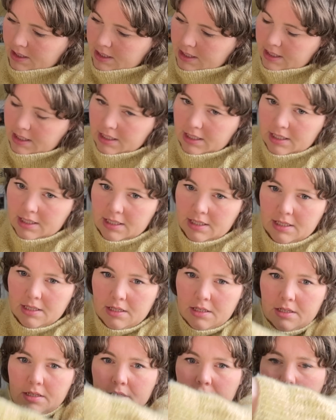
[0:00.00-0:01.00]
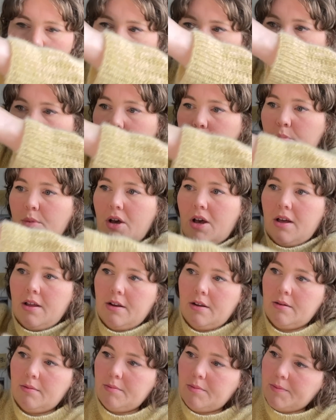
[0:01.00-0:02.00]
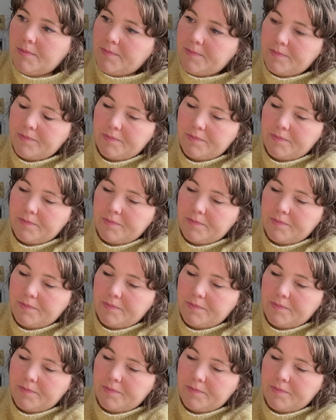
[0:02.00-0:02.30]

see down at the bottom,